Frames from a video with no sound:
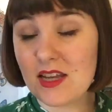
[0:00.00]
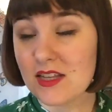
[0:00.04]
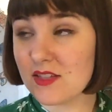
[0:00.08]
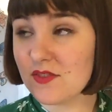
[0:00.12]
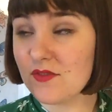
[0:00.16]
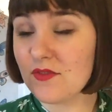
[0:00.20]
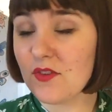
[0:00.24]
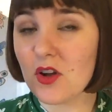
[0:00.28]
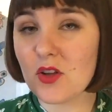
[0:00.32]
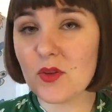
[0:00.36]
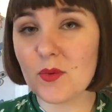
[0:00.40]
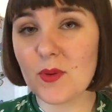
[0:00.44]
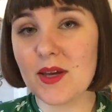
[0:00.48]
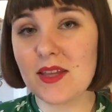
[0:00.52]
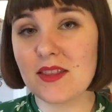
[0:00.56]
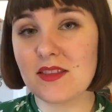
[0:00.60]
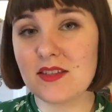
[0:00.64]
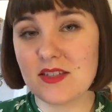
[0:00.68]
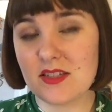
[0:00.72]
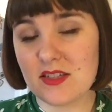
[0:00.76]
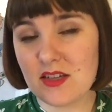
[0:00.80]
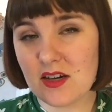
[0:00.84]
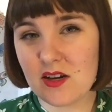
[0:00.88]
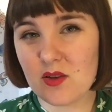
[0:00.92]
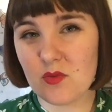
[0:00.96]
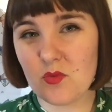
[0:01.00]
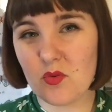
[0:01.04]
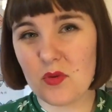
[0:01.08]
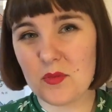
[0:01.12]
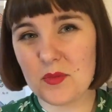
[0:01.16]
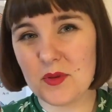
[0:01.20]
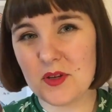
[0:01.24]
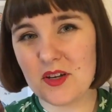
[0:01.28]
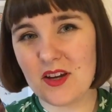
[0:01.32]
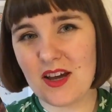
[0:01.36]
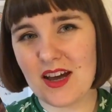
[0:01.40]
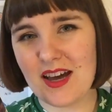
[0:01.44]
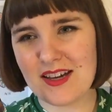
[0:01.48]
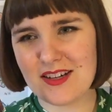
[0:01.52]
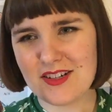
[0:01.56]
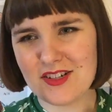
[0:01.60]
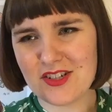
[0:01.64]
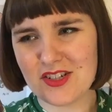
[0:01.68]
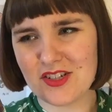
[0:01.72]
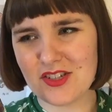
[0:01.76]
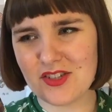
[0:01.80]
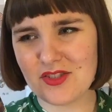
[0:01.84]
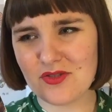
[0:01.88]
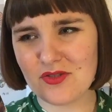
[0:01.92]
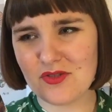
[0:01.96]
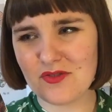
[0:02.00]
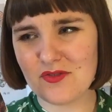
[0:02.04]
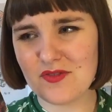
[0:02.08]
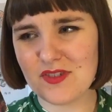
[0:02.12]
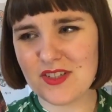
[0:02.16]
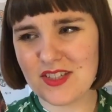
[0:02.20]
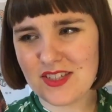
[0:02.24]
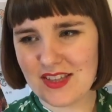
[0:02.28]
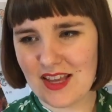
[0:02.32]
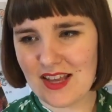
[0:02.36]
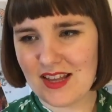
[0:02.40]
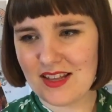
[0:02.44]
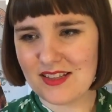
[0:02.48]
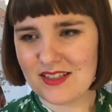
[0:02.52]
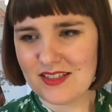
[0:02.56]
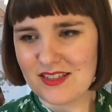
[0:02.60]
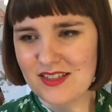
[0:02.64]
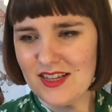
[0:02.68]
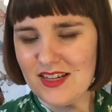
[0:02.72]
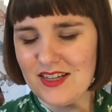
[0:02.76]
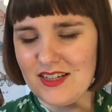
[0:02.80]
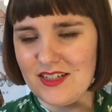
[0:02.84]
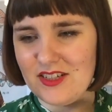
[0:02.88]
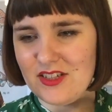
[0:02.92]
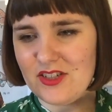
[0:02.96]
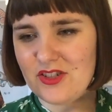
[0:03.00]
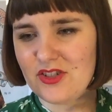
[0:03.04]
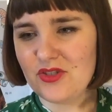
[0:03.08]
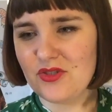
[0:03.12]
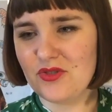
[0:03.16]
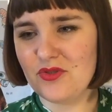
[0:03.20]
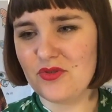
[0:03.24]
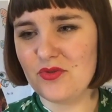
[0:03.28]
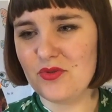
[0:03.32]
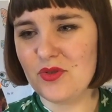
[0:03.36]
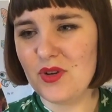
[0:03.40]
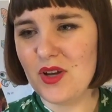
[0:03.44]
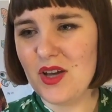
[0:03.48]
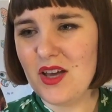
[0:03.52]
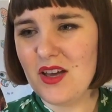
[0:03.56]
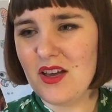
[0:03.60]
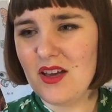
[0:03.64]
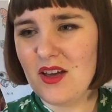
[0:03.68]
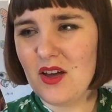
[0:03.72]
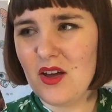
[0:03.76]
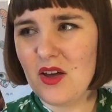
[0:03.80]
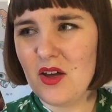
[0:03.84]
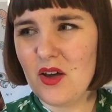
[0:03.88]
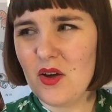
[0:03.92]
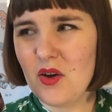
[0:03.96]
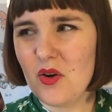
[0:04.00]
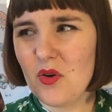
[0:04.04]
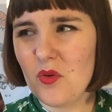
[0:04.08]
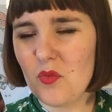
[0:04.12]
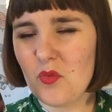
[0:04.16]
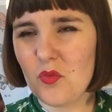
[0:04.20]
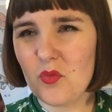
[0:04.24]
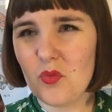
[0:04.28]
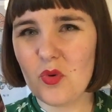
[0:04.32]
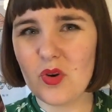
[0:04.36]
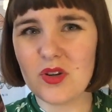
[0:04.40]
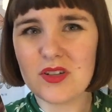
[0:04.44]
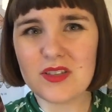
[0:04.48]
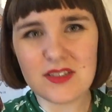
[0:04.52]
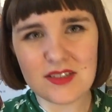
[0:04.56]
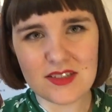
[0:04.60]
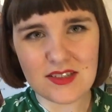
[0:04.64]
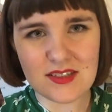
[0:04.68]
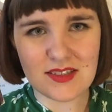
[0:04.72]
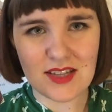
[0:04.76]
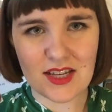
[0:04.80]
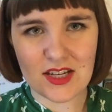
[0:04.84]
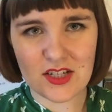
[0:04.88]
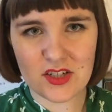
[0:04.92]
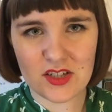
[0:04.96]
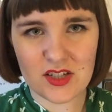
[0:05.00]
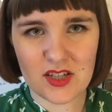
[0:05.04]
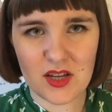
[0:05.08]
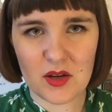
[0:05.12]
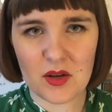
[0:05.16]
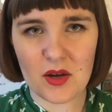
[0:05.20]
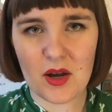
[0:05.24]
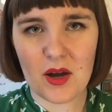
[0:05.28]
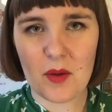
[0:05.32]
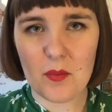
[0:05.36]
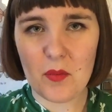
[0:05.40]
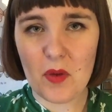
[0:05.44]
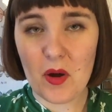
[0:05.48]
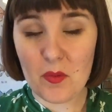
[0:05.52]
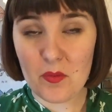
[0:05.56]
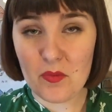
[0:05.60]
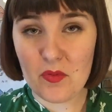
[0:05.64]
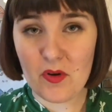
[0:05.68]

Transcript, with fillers: It's following this young woman as she sort of descends into what is essentially a, a